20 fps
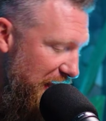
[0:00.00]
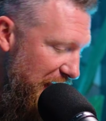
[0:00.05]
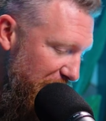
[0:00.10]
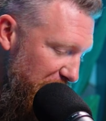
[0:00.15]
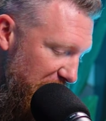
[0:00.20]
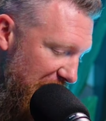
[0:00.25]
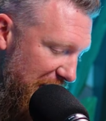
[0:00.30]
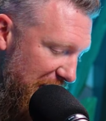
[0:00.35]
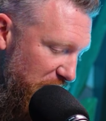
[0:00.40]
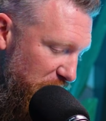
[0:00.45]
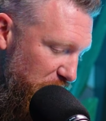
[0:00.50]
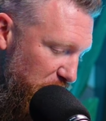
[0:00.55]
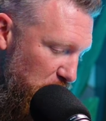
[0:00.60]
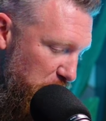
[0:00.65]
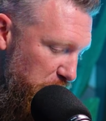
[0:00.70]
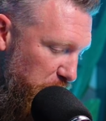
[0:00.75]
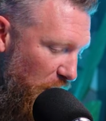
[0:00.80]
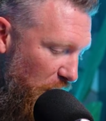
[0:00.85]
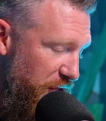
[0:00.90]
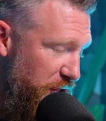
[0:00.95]
If you're getting
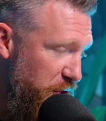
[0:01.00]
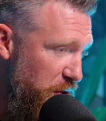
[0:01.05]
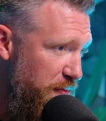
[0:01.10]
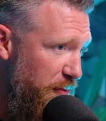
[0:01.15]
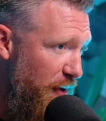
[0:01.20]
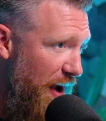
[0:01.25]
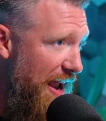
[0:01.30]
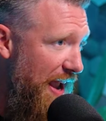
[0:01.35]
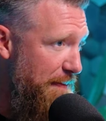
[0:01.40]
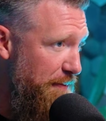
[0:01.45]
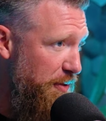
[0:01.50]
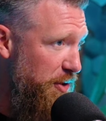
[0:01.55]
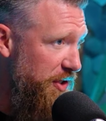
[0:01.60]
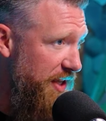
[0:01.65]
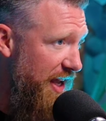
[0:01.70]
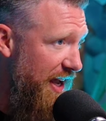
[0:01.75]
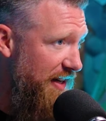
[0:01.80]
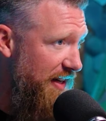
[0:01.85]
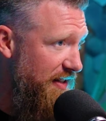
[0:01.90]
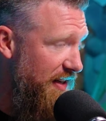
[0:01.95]
two point two eight
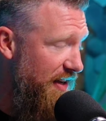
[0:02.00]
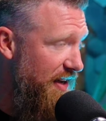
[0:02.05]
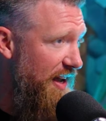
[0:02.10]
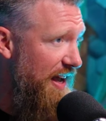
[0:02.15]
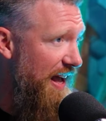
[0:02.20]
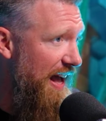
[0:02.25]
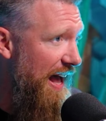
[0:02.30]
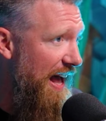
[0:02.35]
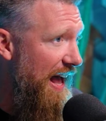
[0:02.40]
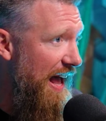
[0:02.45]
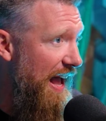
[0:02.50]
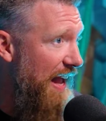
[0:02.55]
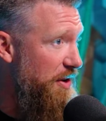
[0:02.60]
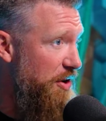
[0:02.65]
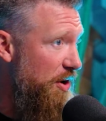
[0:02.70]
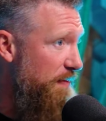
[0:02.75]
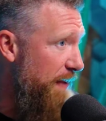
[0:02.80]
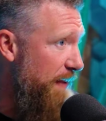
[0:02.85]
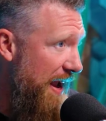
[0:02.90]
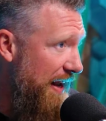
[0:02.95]
percent
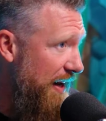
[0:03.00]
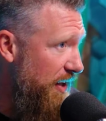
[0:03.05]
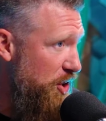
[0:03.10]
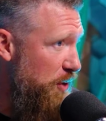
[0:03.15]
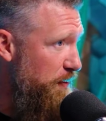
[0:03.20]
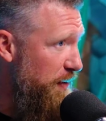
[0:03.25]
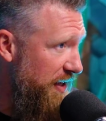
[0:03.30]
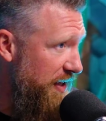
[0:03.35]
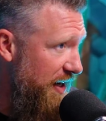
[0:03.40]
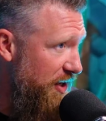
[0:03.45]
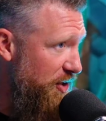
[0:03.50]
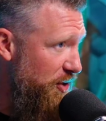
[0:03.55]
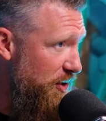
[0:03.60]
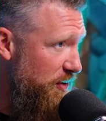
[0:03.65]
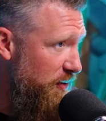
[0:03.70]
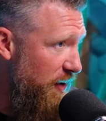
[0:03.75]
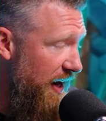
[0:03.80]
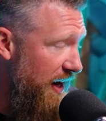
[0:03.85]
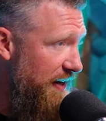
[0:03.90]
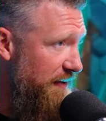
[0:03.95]
and you're paying a two percent
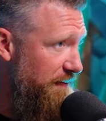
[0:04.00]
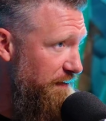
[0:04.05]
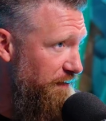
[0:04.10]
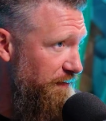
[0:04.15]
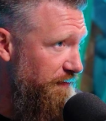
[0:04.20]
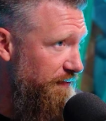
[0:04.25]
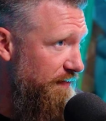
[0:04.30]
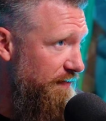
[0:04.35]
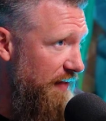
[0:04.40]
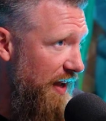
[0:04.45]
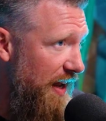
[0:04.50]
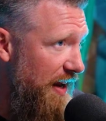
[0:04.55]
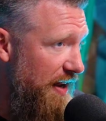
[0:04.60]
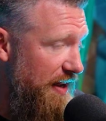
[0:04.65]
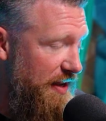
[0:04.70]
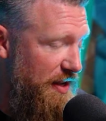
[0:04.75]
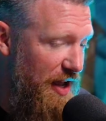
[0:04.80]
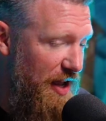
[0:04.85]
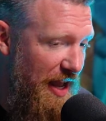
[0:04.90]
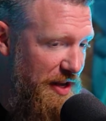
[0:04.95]
interest rate,
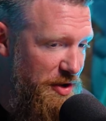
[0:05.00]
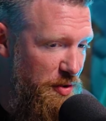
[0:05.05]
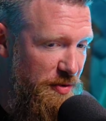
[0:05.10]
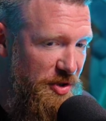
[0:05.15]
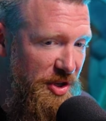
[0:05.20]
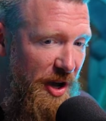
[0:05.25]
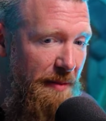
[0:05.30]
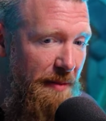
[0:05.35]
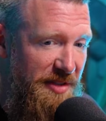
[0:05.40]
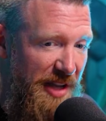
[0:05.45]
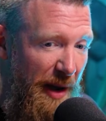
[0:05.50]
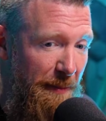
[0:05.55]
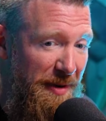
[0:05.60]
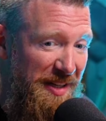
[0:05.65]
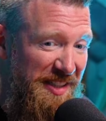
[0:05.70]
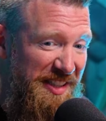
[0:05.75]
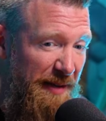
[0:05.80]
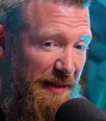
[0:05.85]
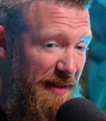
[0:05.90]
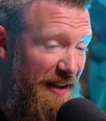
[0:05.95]
and you jump,
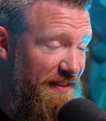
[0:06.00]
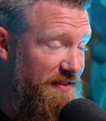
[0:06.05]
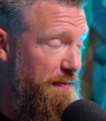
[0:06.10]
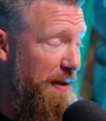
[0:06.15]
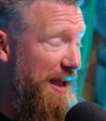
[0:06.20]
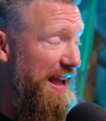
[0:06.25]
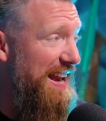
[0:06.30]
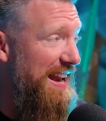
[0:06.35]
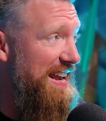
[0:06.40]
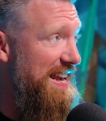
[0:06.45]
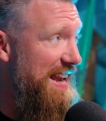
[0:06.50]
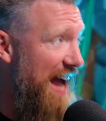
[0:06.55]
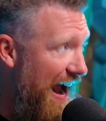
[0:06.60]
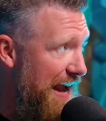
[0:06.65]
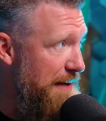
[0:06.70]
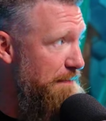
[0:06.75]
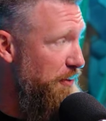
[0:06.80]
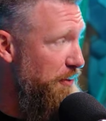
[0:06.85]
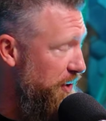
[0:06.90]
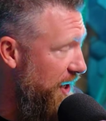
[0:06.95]
dump it in something that you have to pay a
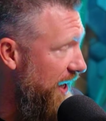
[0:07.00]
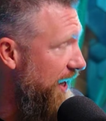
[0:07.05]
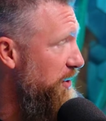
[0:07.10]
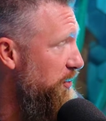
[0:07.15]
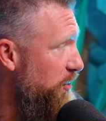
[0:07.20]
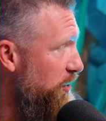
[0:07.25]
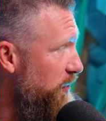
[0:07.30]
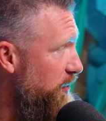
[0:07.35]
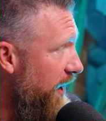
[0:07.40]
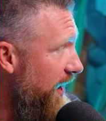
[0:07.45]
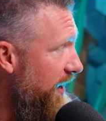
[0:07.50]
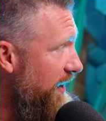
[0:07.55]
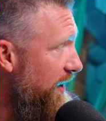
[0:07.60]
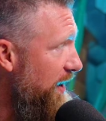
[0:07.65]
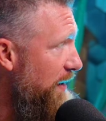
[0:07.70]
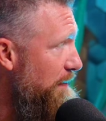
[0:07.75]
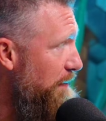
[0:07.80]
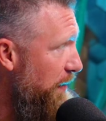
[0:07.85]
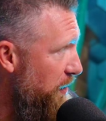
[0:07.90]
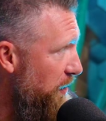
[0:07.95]
nine percent interest
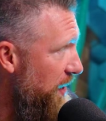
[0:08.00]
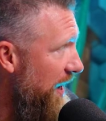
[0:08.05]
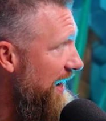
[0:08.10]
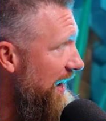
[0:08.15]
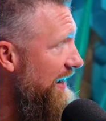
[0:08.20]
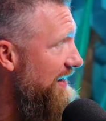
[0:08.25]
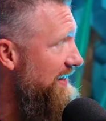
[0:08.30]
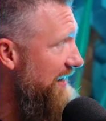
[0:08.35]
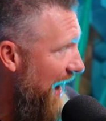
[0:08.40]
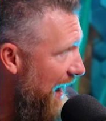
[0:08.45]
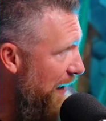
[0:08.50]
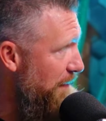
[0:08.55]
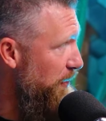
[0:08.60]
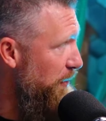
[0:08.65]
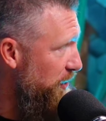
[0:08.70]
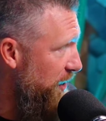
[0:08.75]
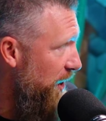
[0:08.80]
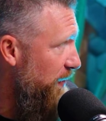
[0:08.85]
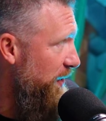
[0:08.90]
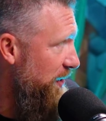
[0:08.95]
rate, but you're getting a ten
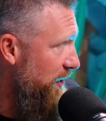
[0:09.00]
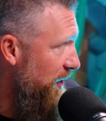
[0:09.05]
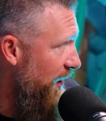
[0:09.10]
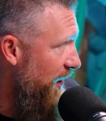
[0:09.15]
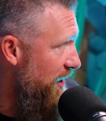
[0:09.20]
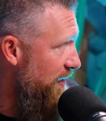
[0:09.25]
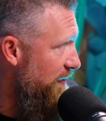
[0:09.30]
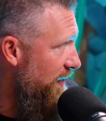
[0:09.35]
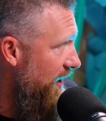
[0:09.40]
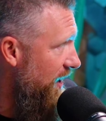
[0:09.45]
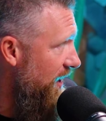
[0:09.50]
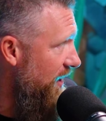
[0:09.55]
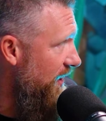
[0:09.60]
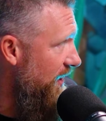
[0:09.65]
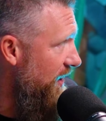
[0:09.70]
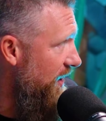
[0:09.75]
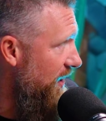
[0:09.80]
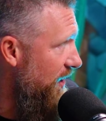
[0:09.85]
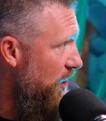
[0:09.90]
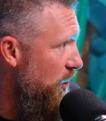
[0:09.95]
percent return on your money,
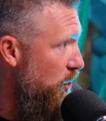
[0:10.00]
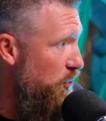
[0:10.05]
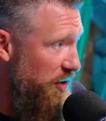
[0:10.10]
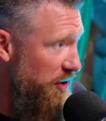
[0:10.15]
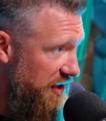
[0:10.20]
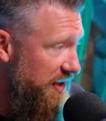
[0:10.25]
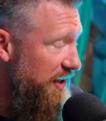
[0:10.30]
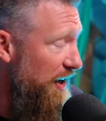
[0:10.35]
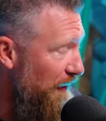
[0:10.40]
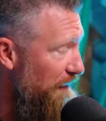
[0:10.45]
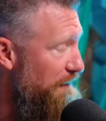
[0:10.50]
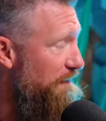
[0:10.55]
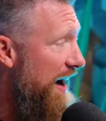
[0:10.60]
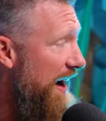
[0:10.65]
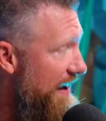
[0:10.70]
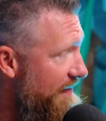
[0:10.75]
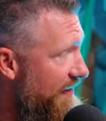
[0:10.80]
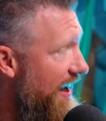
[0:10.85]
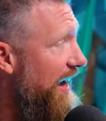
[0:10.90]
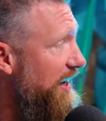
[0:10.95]
mm-hmm. you still
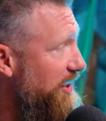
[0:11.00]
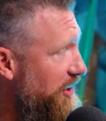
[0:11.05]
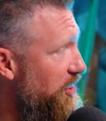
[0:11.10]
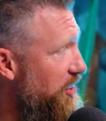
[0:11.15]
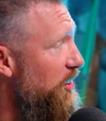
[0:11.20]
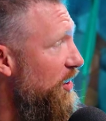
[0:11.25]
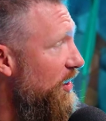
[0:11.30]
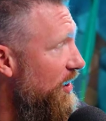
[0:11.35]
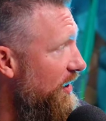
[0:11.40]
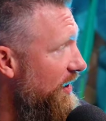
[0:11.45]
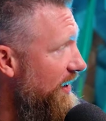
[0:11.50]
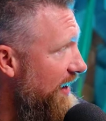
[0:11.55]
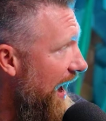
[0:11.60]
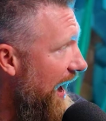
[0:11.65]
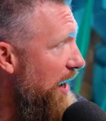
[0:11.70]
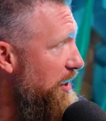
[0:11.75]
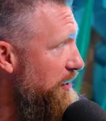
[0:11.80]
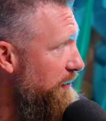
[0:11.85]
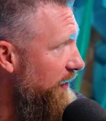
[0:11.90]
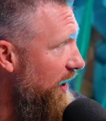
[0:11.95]
five X'd your
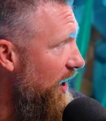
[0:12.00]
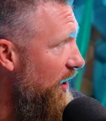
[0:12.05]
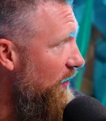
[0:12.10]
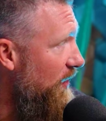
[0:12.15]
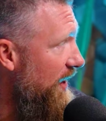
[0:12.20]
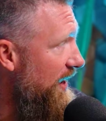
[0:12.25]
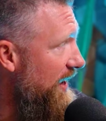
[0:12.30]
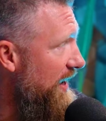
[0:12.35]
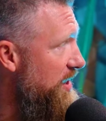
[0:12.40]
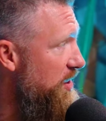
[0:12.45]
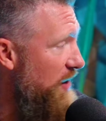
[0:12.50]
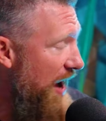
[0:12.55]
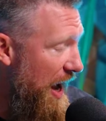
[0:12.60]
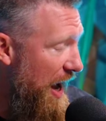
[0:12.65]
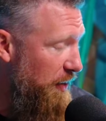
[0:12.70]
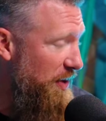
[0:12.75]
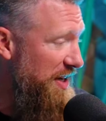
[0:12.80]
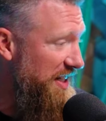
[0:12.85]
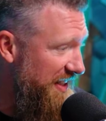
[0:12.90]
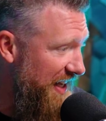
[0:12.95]
cash flow, your
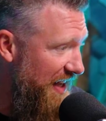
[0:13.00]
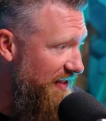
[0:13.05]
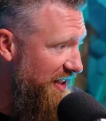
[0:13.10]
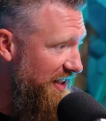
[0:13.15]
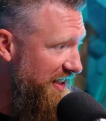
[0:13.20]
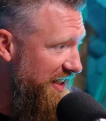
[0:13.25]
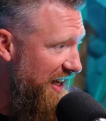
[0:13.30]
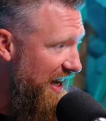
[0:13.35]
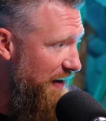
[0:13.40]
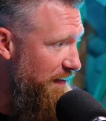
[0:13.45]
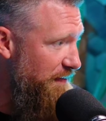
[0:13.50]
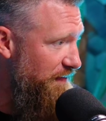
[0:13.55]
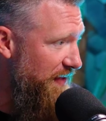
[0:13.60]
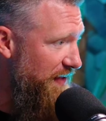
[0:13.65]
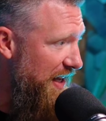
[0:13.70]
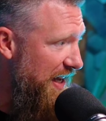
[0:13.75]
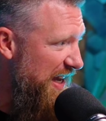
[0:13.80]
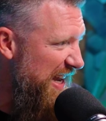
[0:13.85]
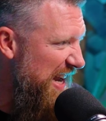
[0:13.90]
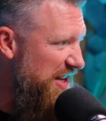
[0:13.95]
equity stayed the same.
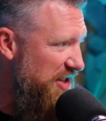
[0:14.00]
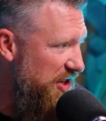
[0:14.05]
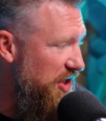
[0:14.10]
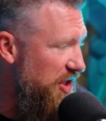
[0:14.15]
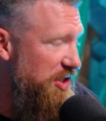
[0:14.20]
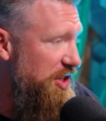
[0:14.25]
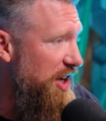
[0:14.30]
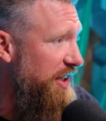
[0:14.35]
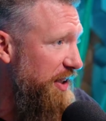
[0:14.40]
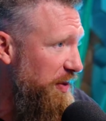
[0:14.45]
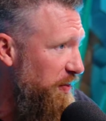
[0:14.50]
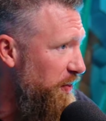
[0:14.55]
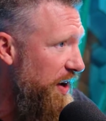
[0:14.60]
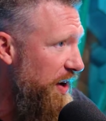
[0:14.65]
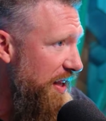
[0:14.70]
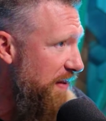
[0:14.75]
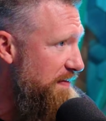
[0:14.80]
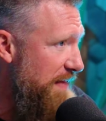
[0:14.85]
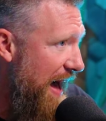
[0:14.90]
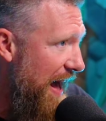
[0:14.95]
It just doesn't
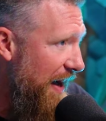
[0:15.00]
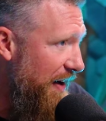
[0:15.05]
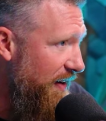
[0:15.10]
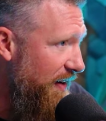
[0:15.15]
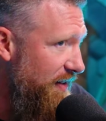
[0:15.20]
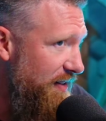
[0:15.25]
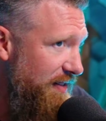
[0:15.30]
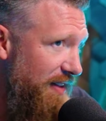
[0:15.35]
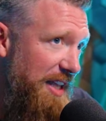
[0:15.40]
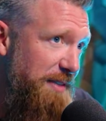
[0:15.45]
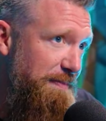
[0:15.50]
really matter.